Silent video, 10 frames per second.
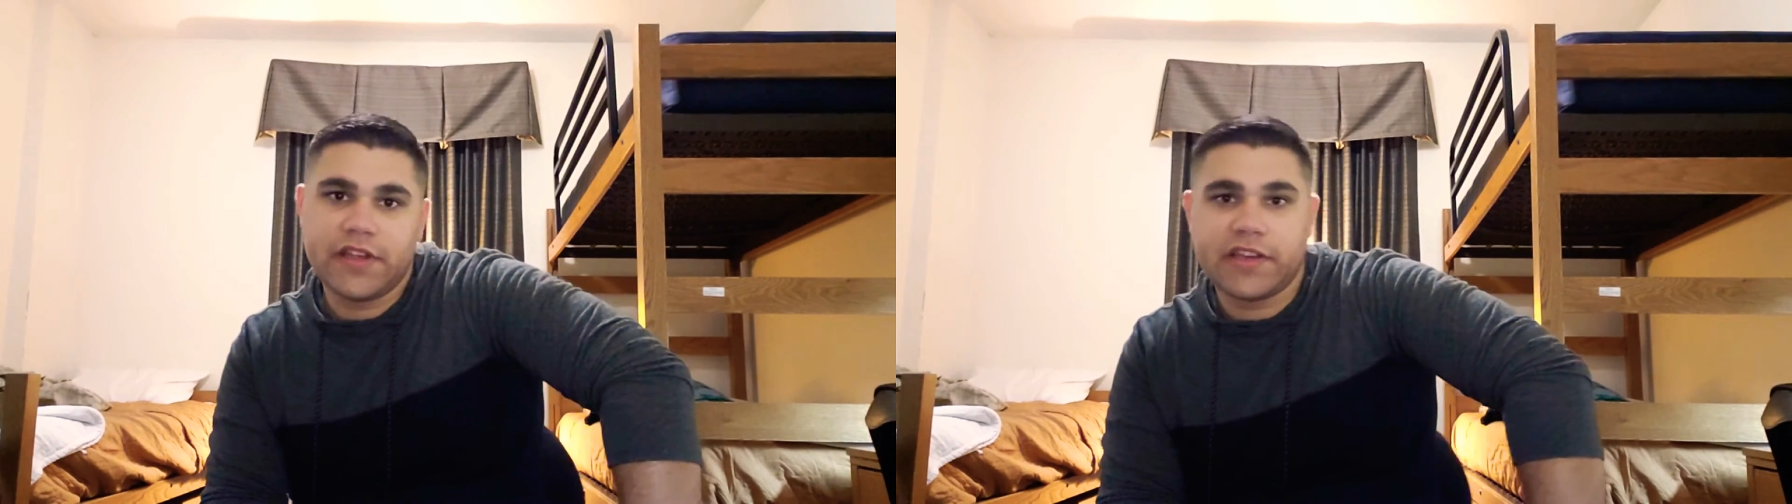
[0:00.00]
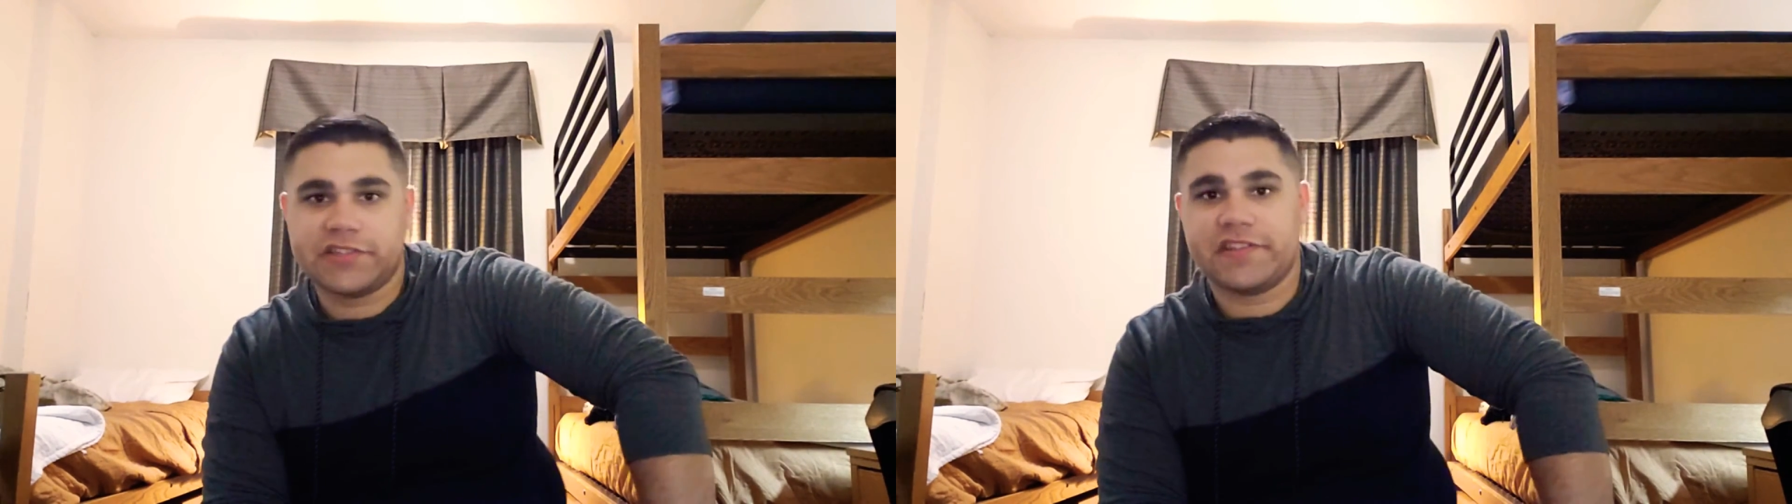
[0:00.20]

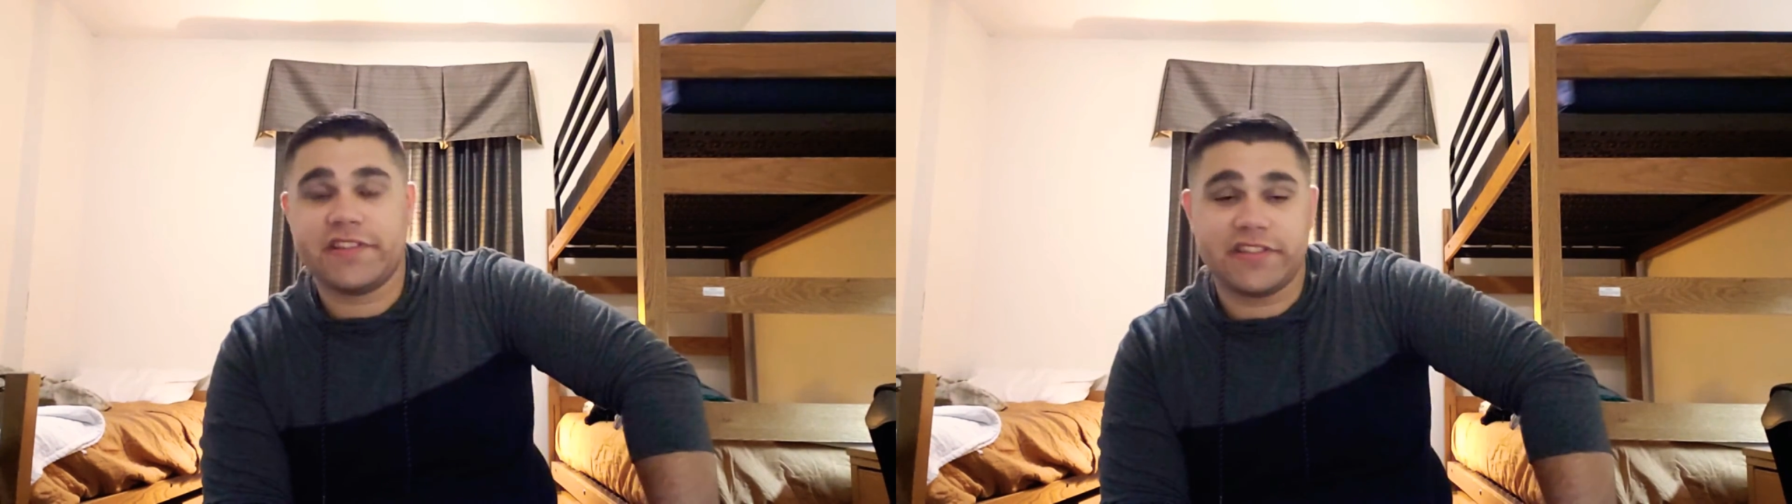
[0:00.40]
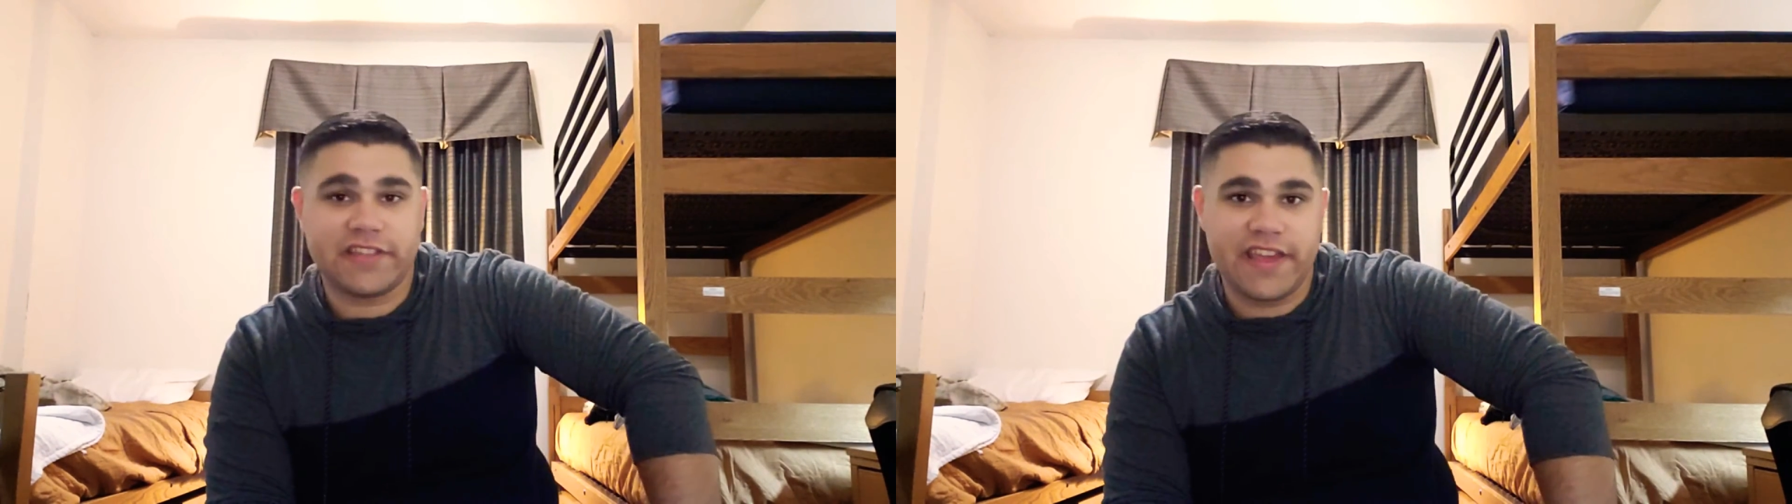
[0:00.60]
Because at the
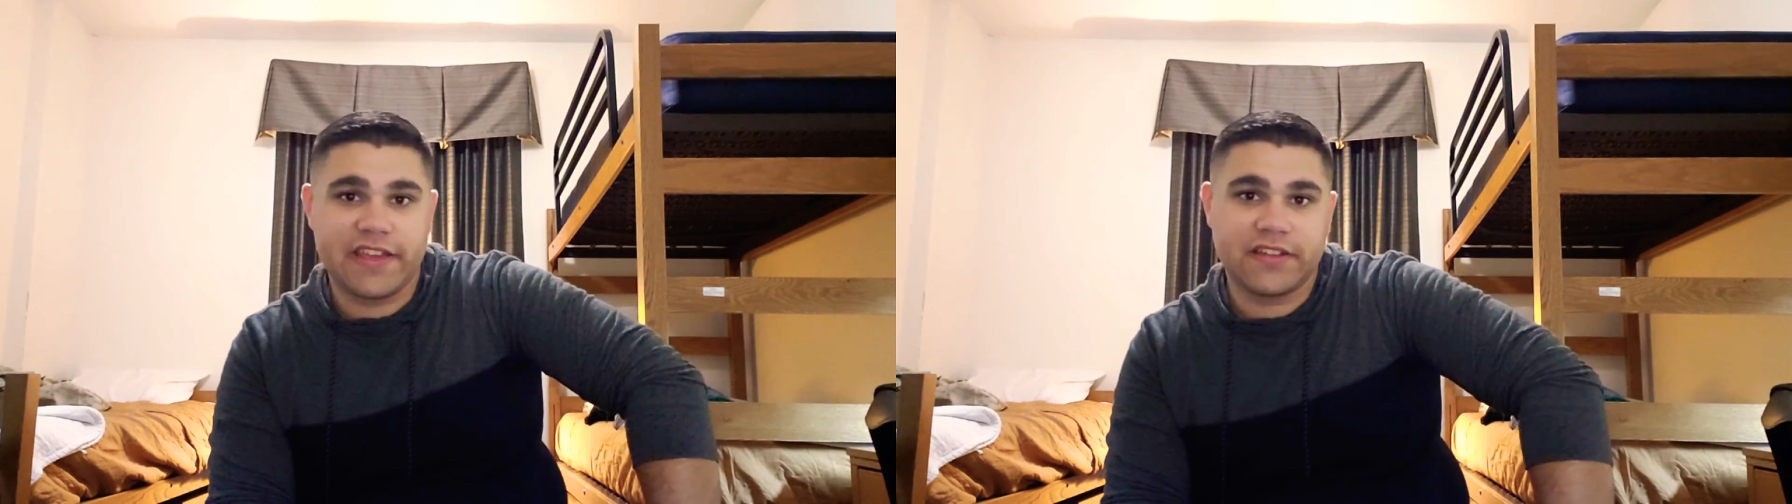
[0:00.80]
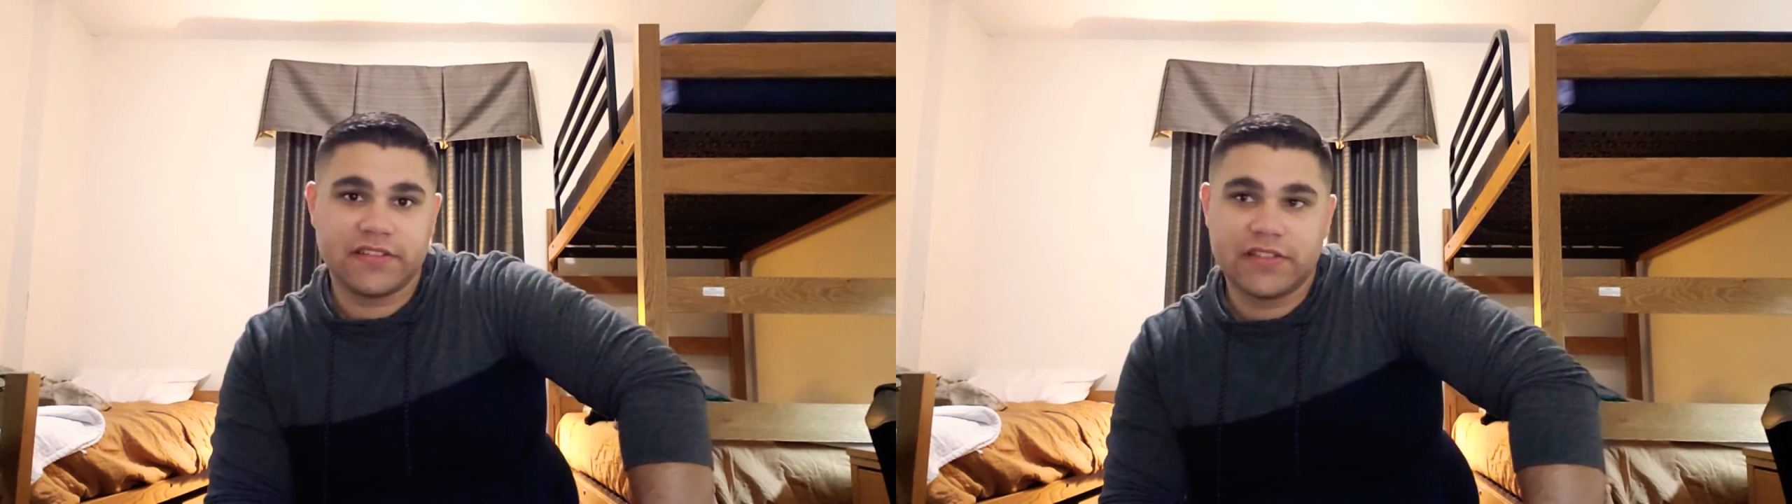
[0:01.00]
end of the
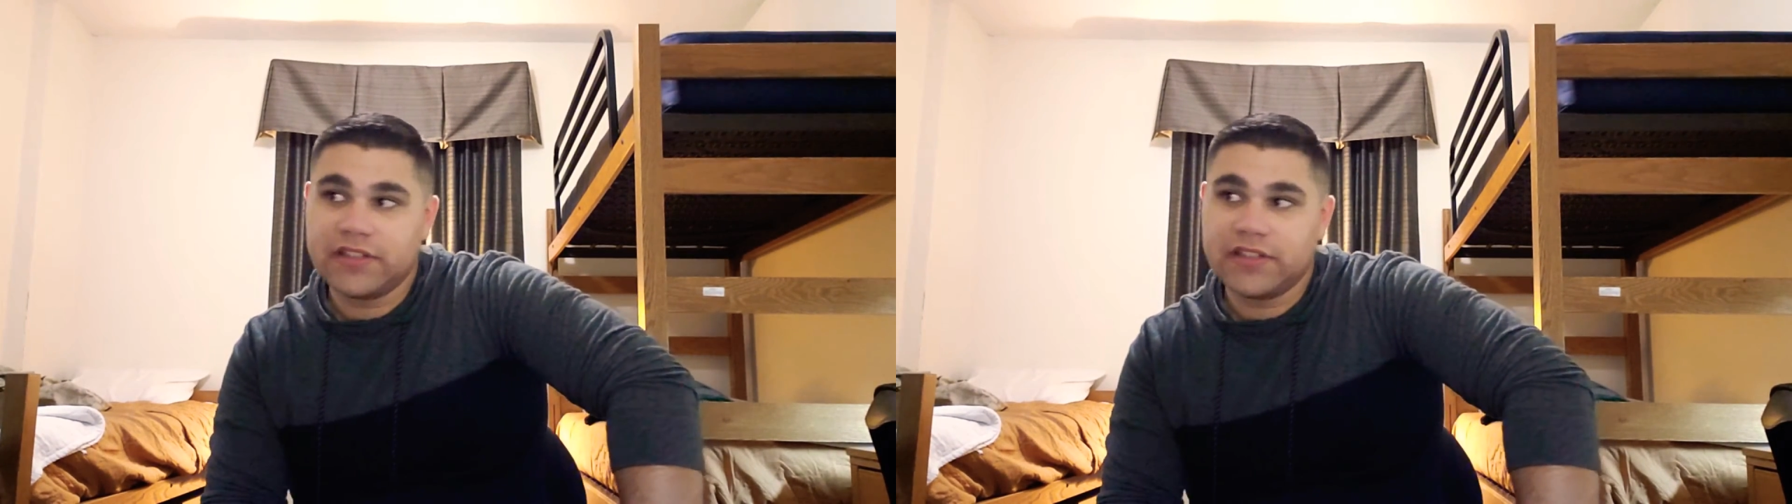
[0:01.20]
day,